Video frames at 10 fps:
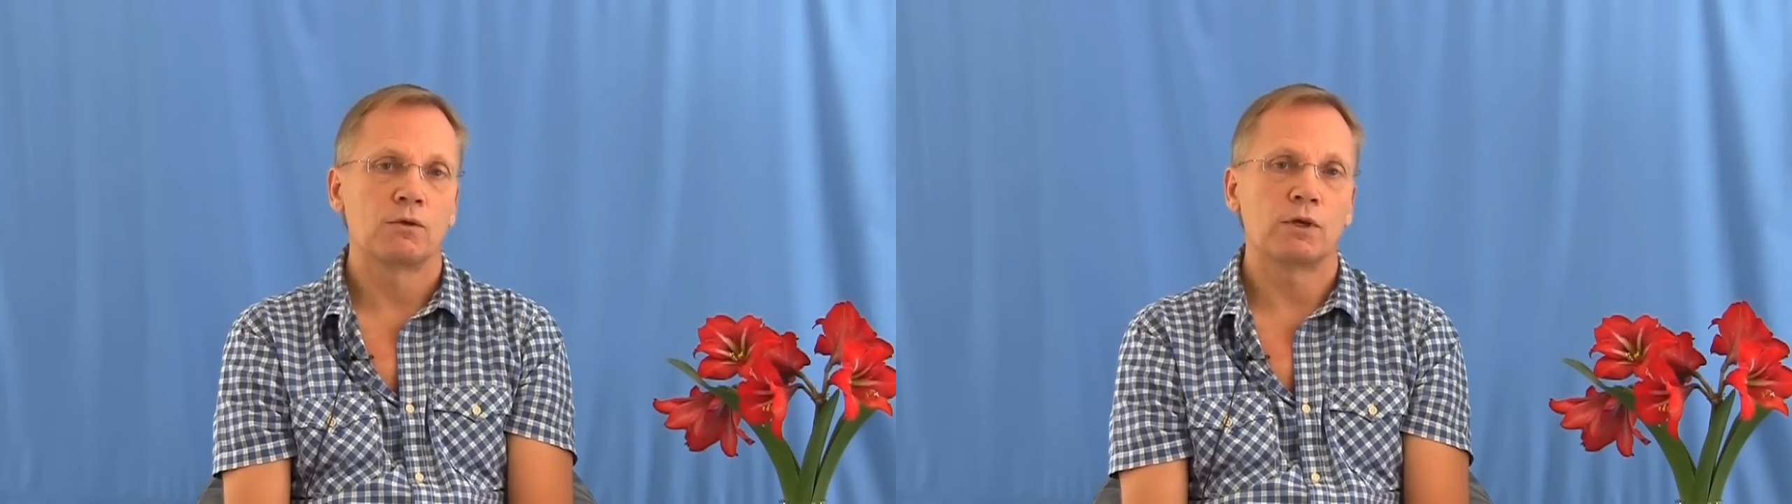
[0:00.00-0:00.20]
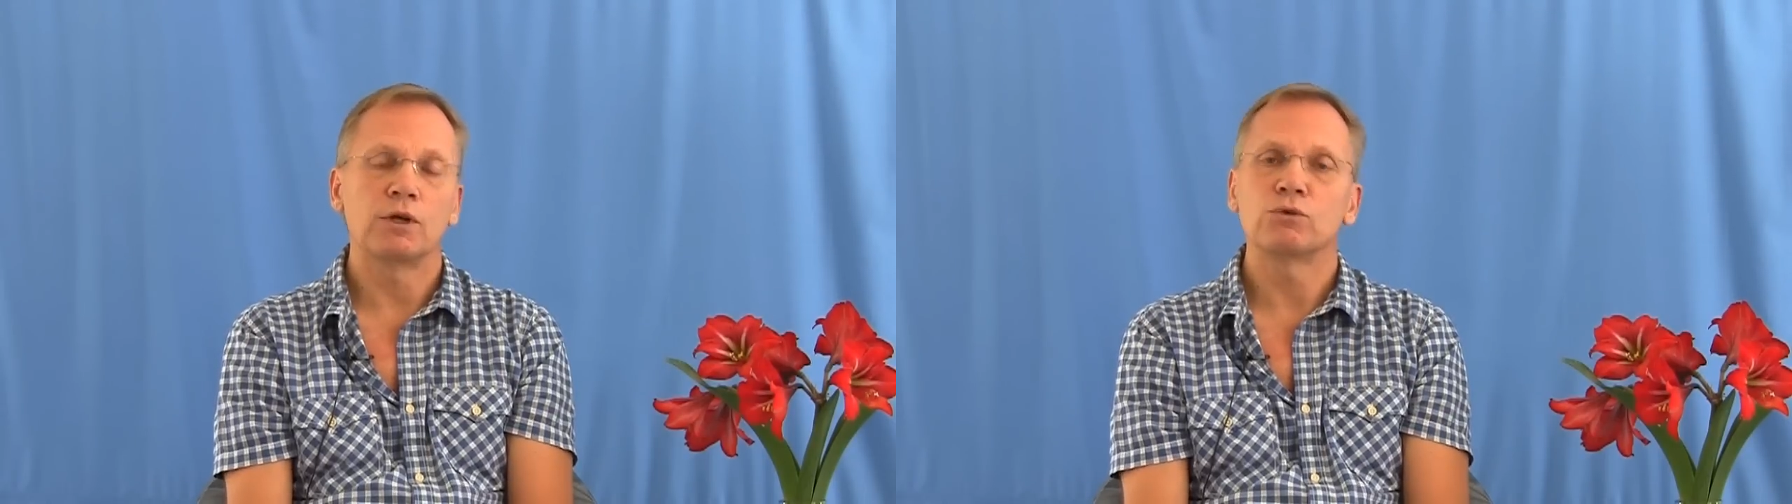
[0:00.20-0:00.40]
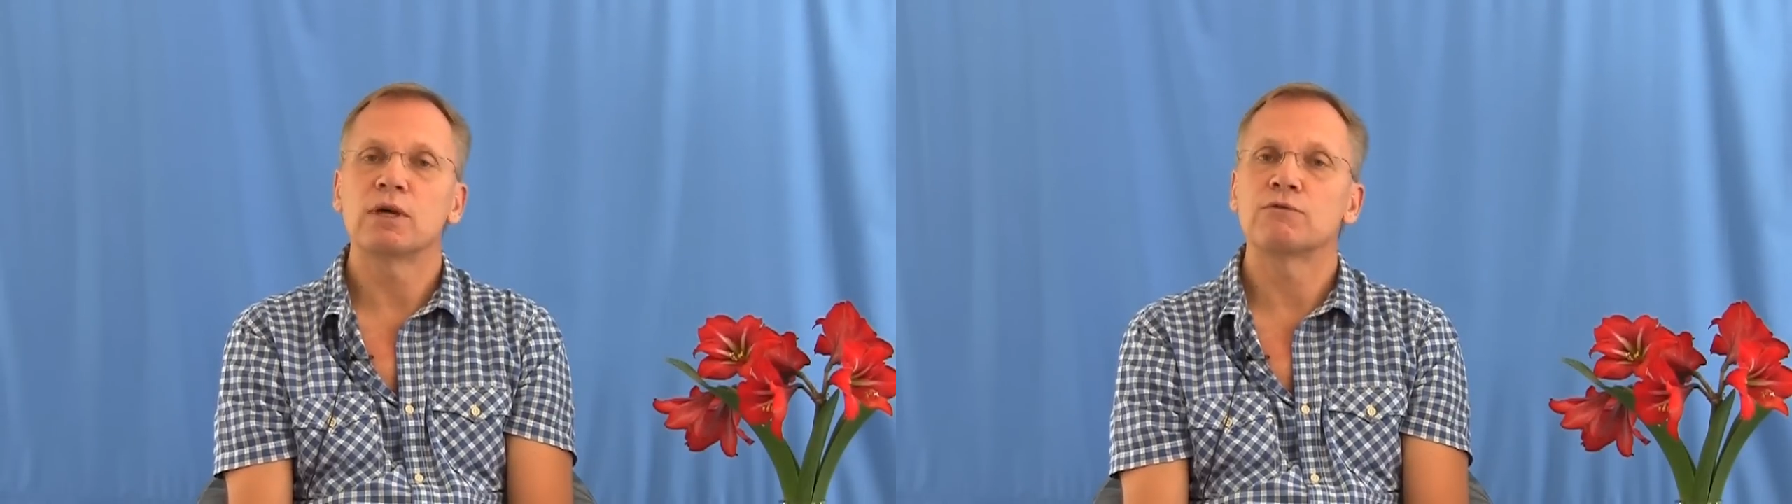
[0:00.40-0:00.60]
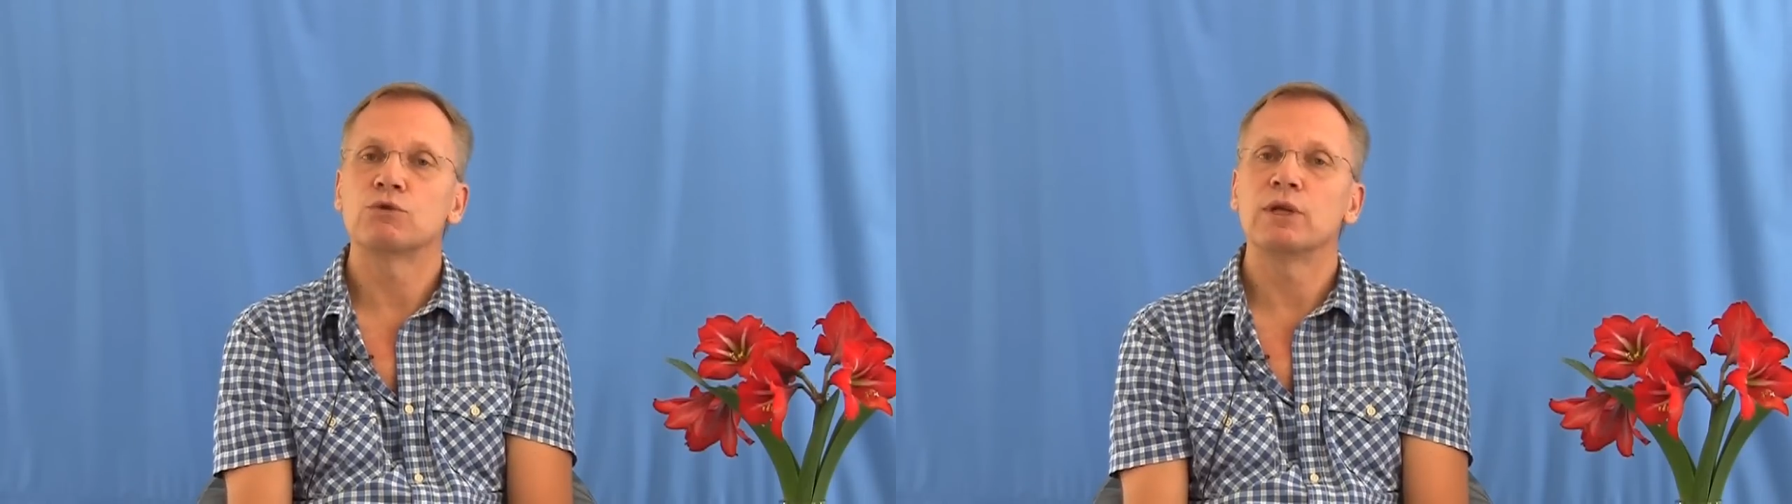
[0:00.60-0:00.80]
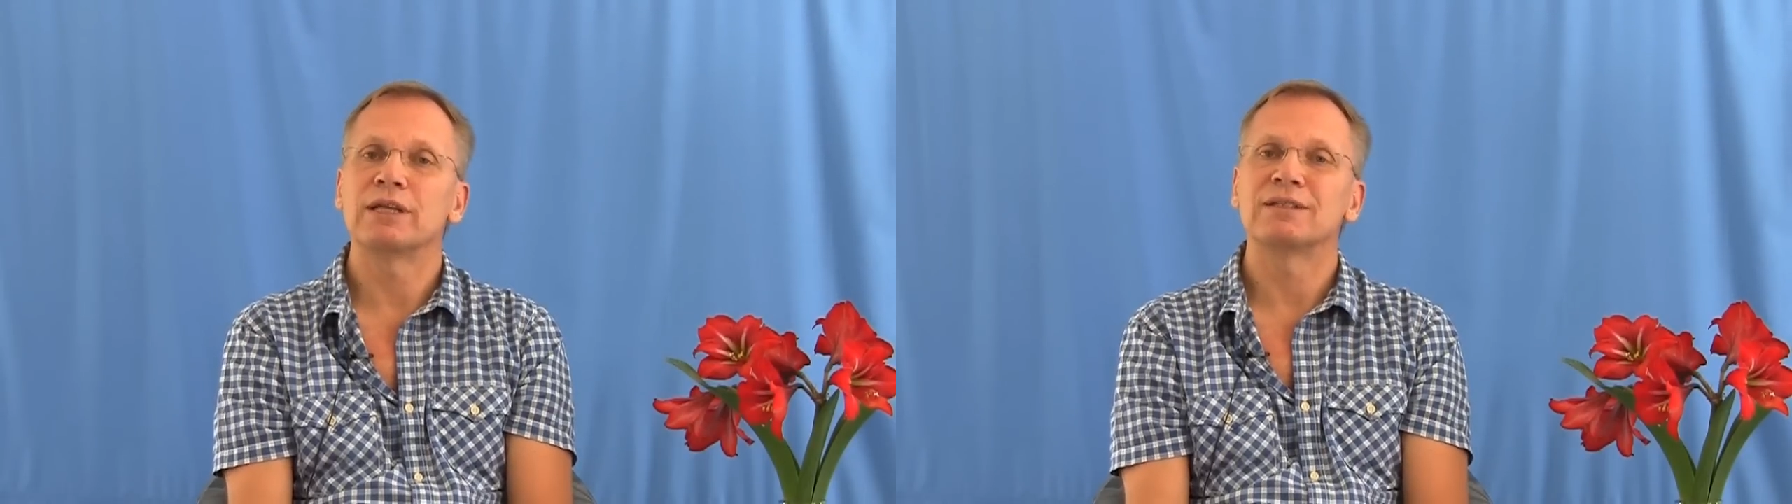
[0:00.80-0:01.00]
So I don't have
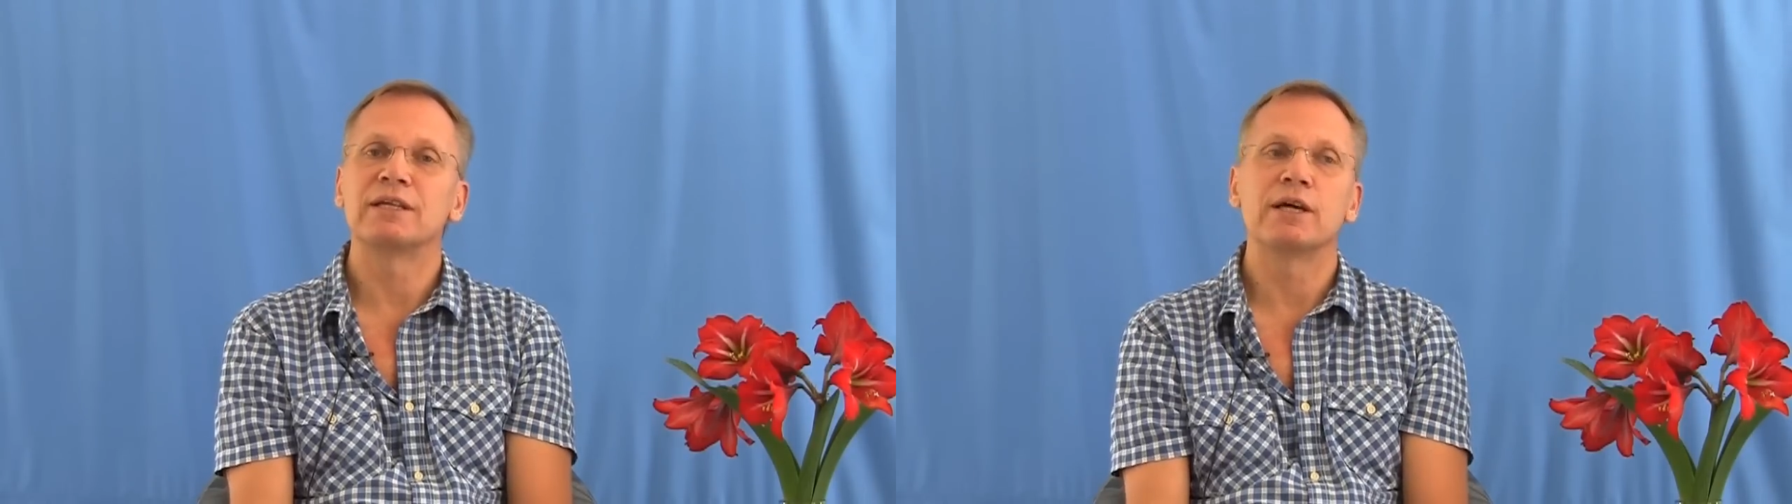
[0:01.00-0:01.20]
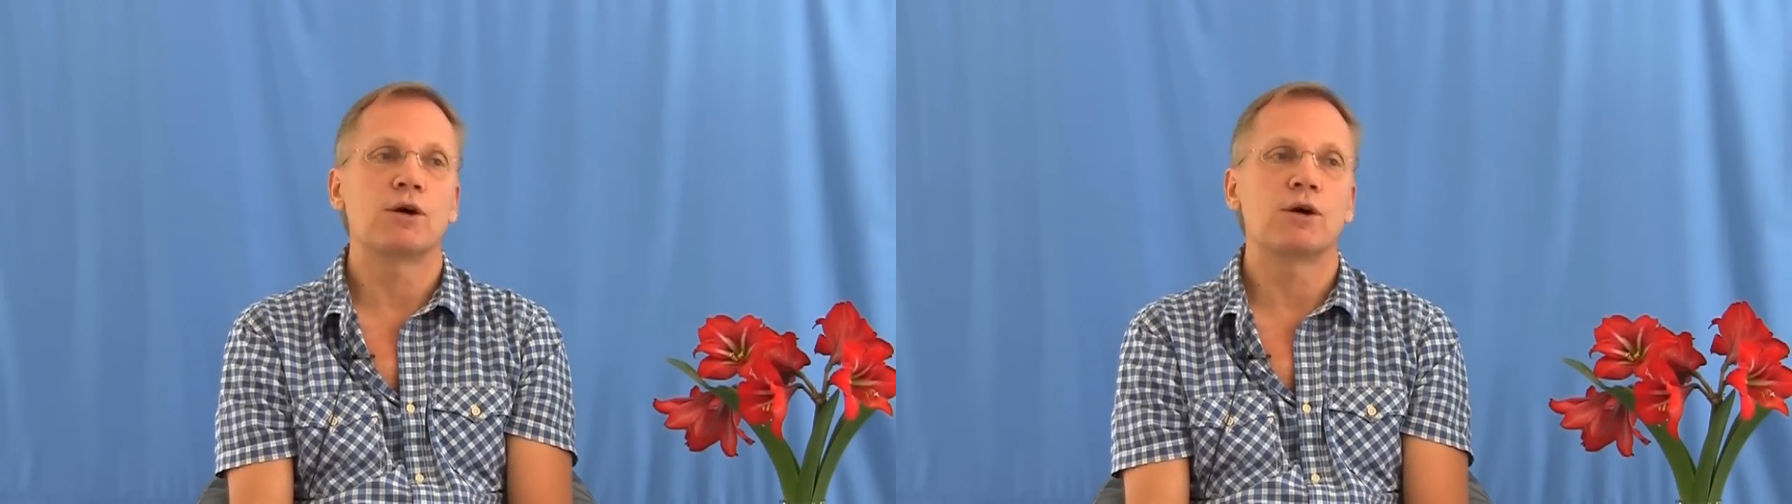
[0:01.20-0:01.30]
to let